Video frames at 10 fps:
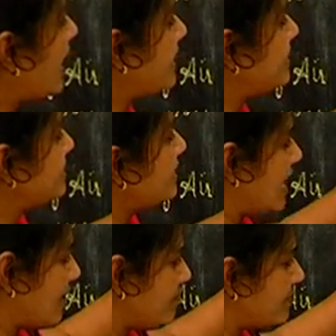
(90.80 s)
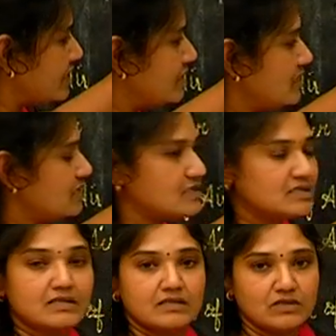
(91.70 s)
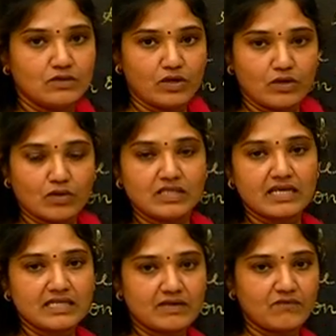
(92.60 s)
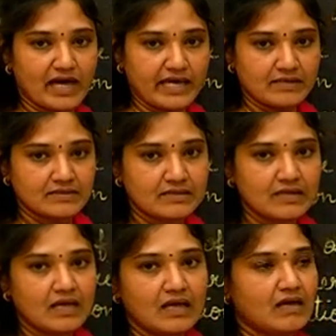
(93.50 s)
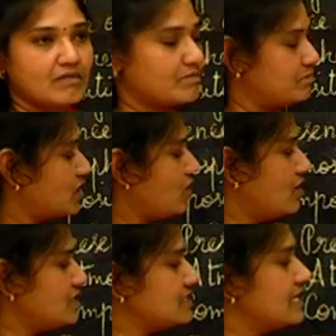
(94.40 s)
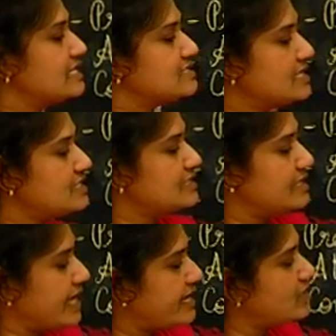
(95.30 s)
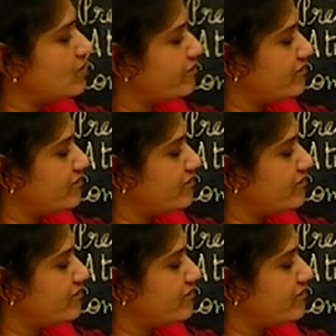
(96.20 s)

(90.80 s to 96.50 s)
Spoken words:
higher up. Do you know the reason why? Because this layer of